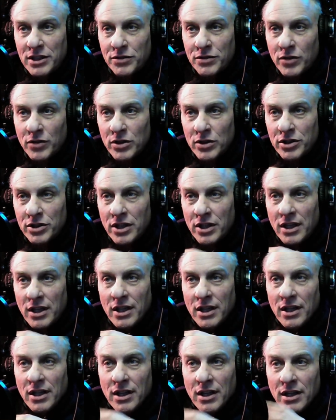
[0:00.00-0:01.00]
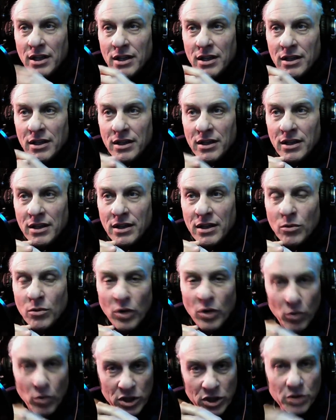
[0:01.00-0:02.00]
this first,
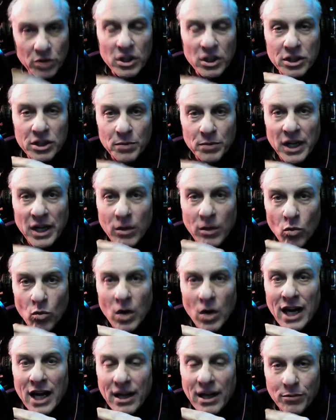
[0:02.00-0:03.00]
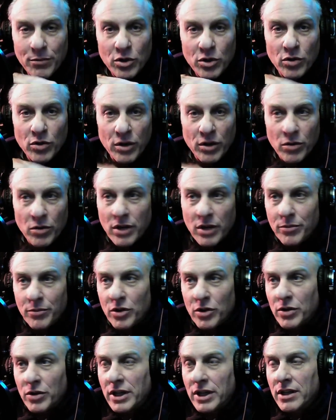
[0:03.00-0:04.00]
which will explain why I'm doing what I'm
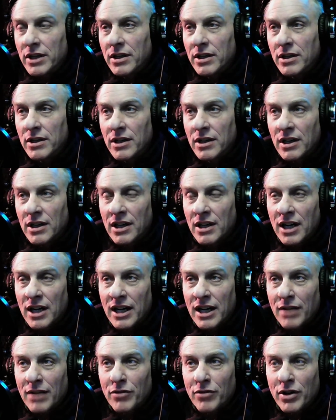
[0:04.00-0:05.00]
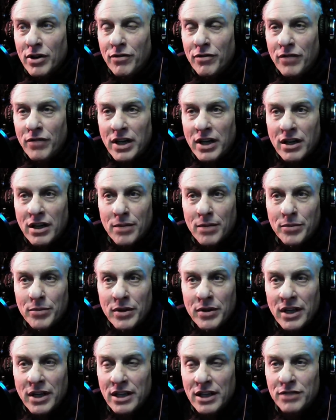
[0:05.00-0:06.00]
doing. I got very fed
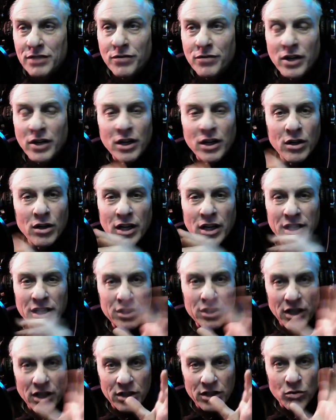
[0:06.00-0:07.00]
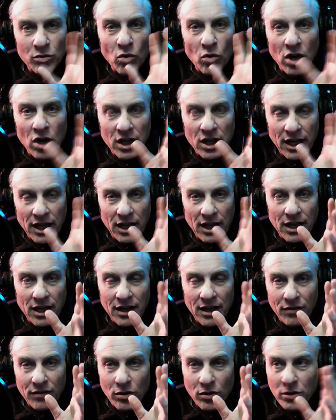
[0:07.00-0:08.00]
up, and it's wonky.
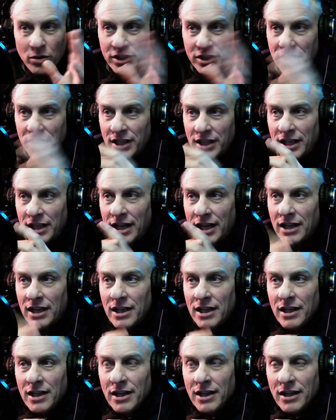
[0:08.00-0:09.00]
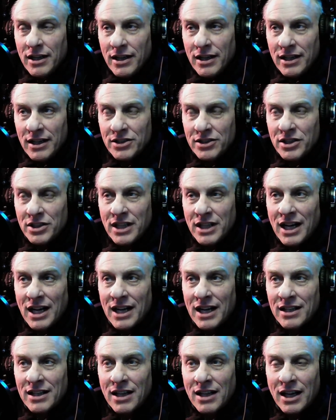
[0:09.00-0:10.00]
I've always said that. It's
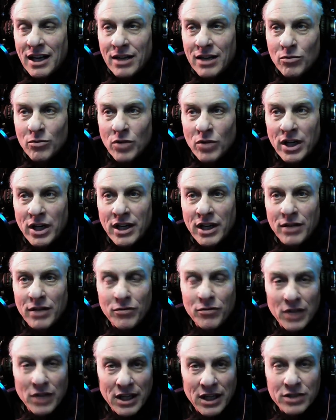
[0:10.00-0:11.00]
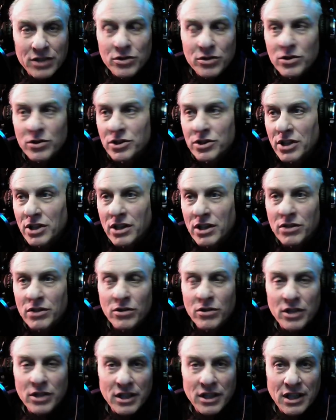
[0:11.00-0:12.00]
not like running a Flex or a Sun
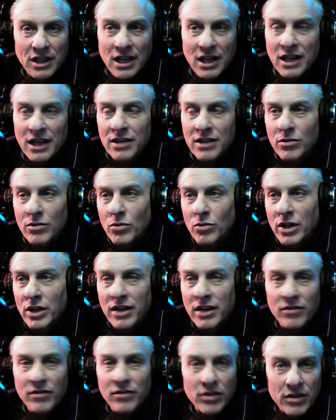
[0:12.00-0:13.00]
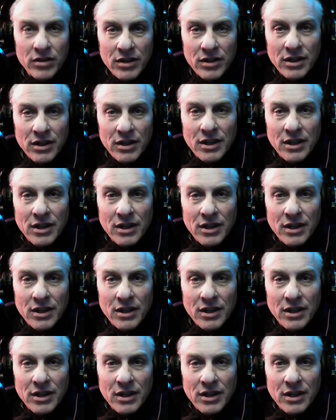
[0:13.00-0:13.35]
or an Anon or whatever,